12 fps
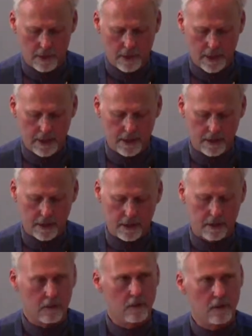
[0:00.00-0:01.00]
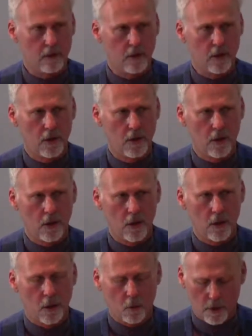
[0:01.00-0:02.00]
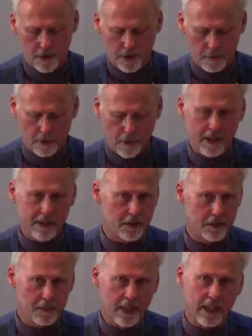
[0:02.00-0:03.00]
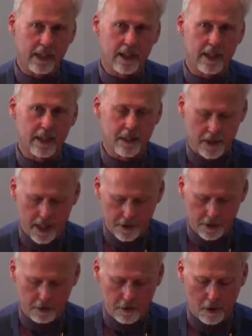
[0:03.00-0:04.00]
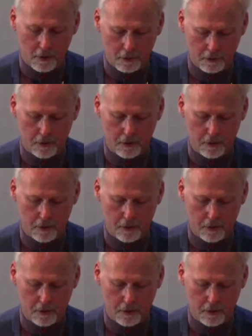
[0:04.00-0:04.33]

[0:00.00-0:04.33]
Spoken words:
And he said, what surprises me is that you don't.